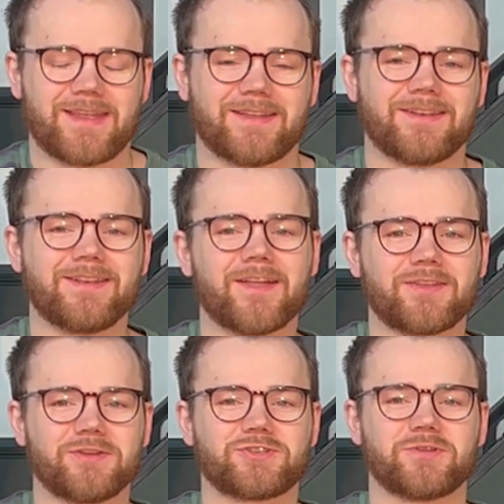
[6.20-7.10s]
another
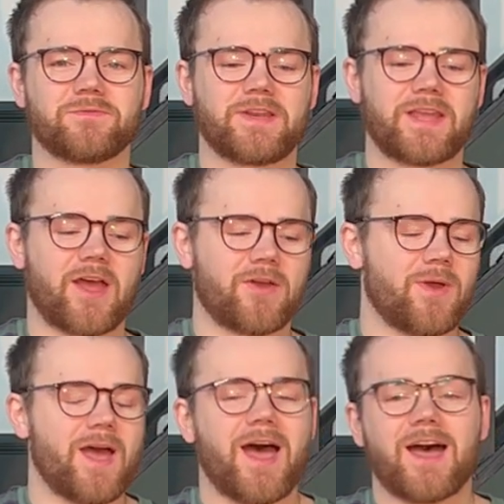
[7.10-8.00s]
YouTube video.
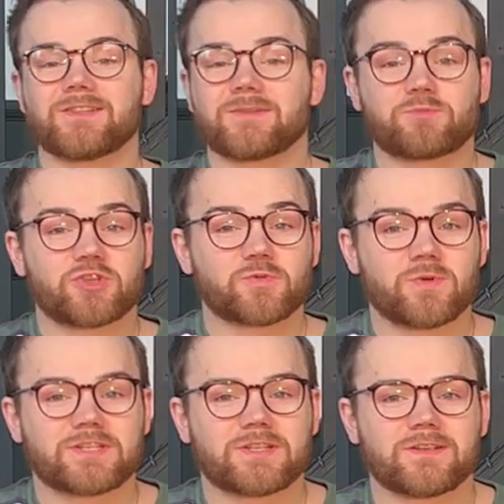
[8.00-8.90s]
Just
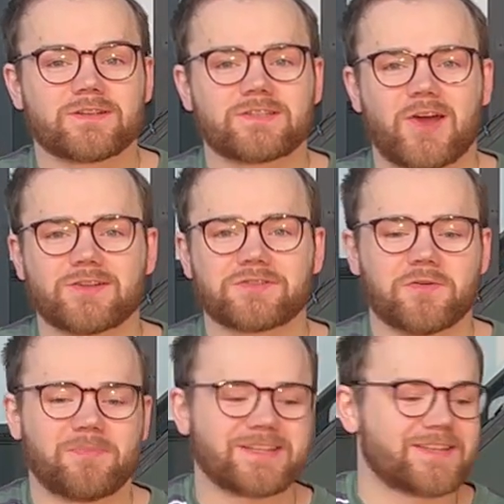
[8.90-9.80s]
want to start
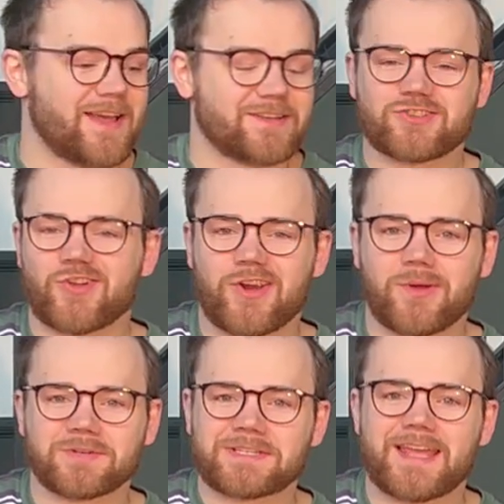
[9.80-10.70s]
off by saying sorry I
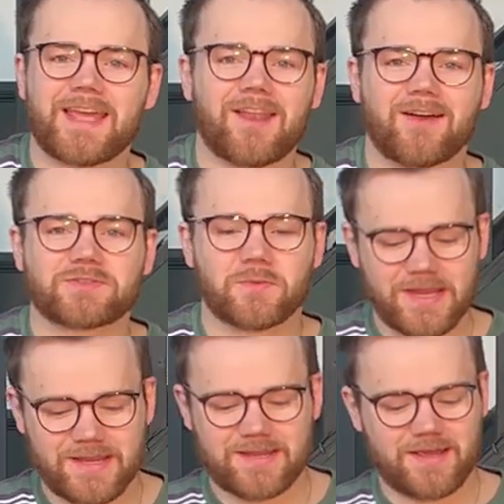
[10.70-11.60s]
wasn't here last
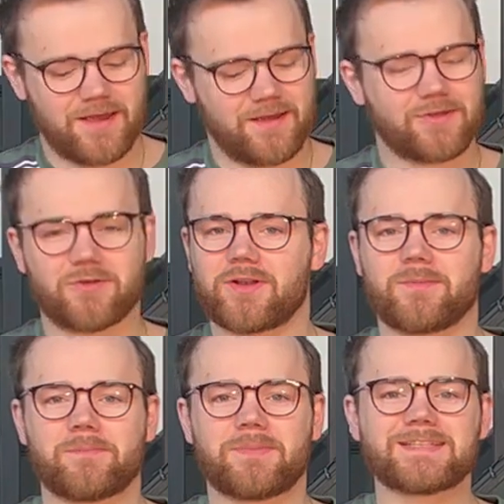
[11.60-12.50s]
week. Got a little
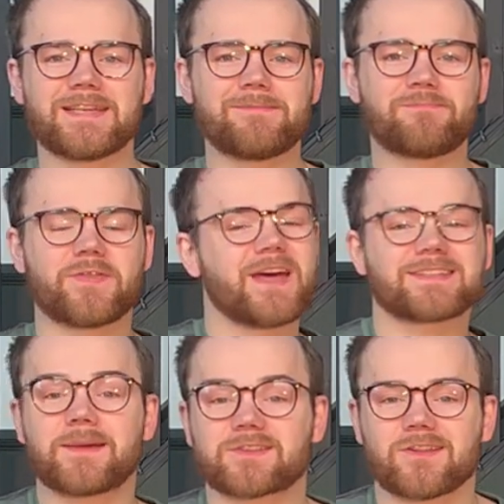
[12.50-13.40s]
bit busy, but that's
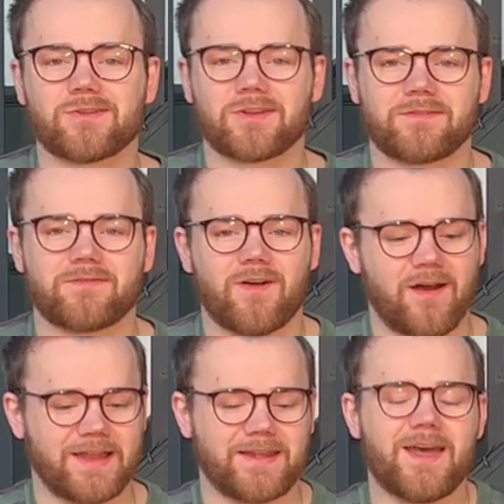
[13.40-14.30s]
absolutely
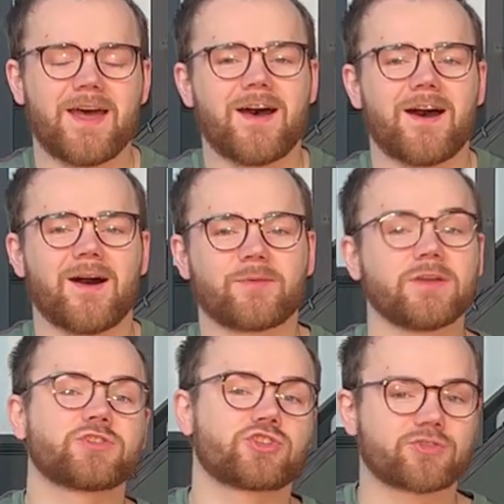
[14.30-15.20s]
fine. I'm
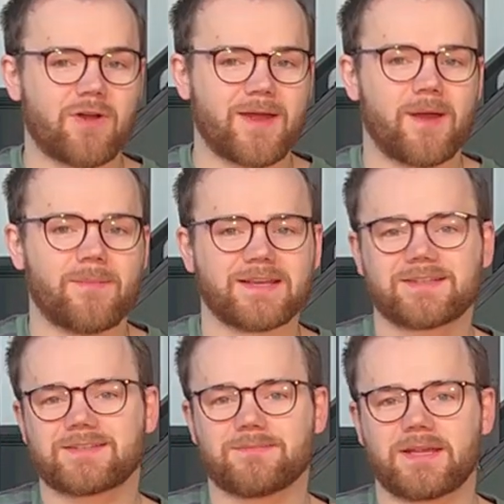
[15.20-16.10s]
going to try my
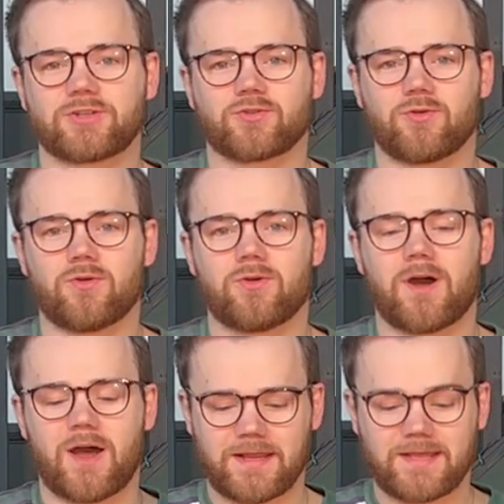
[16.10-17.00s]
best to make sure
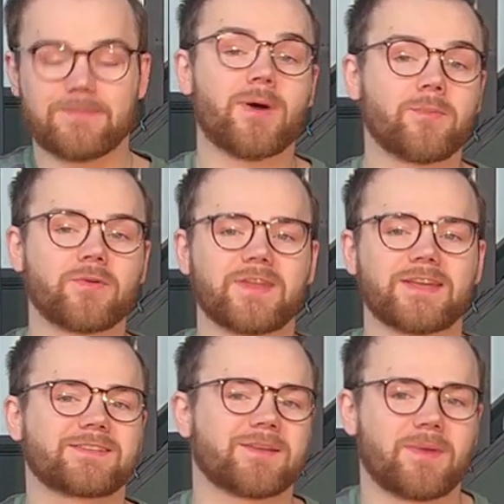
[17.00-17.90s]
I keep up with
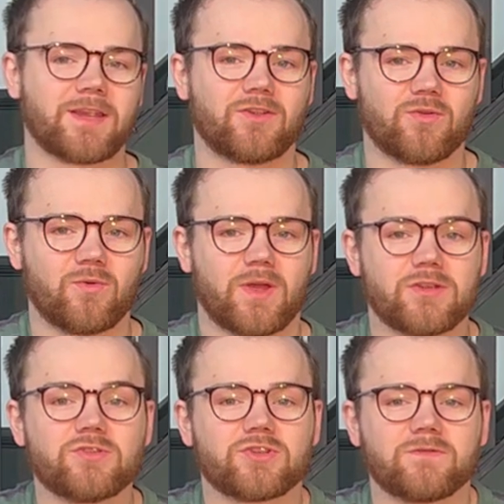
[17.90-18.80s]
this and make you a
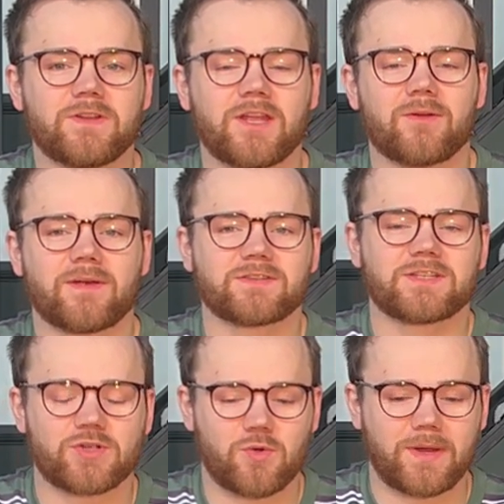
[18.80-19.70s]
YouTube video every
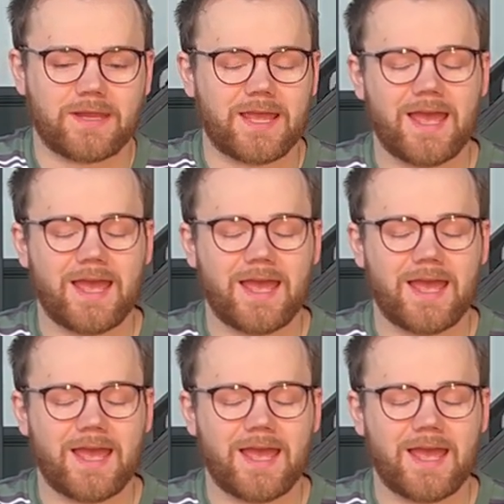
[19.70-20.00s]
single week.